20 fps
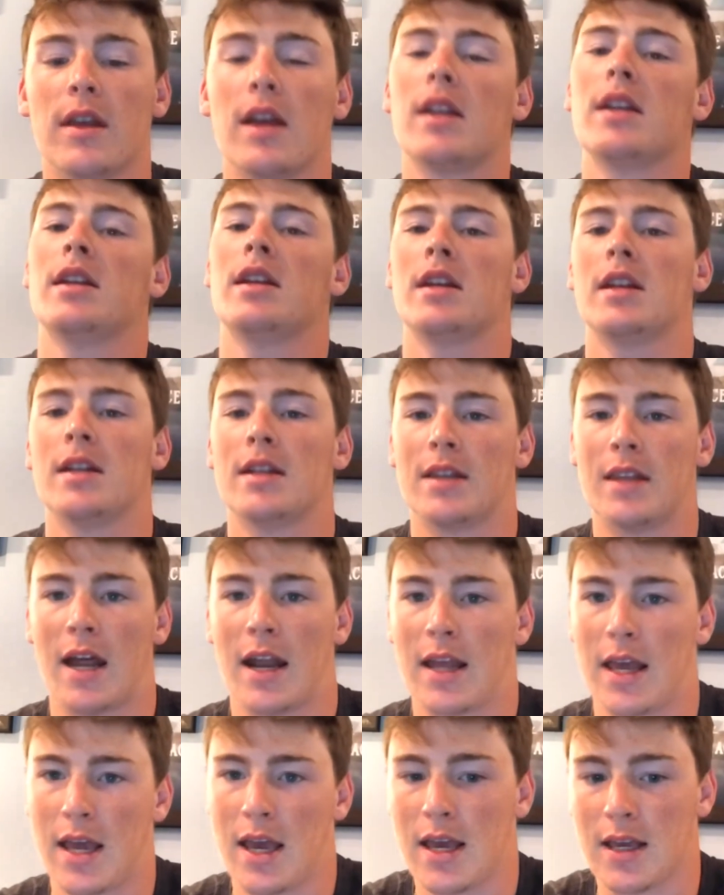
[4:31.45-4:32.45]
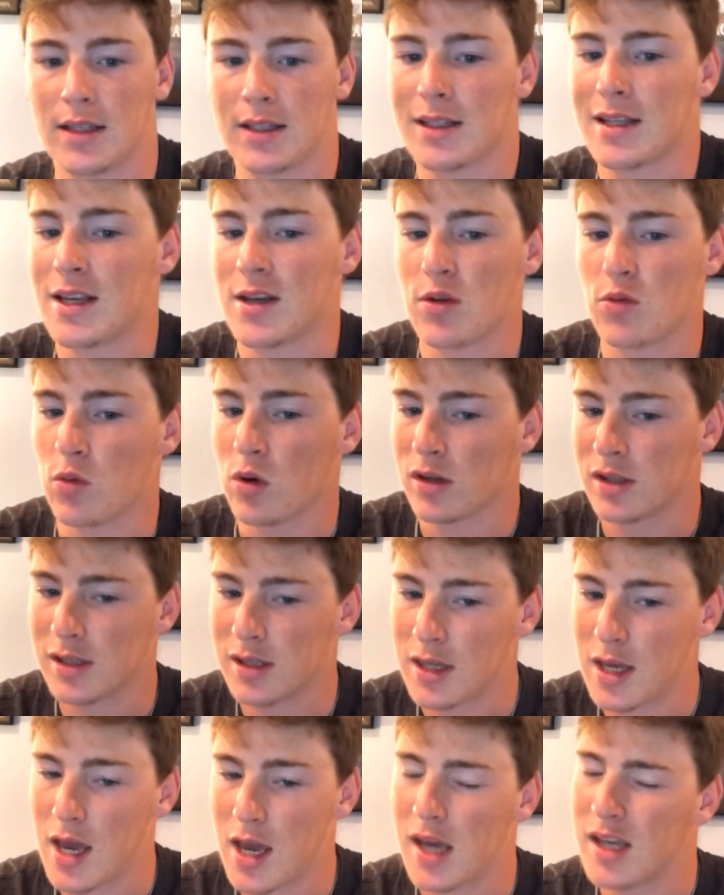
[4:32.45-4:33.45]
They needed that ace. He
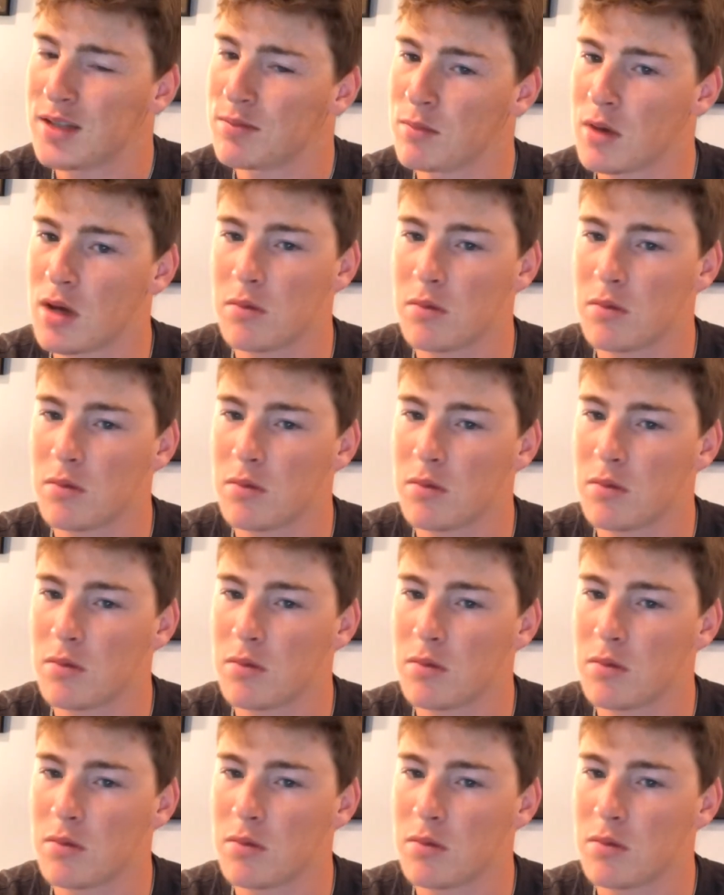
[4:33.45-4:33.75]
wasn't the ace,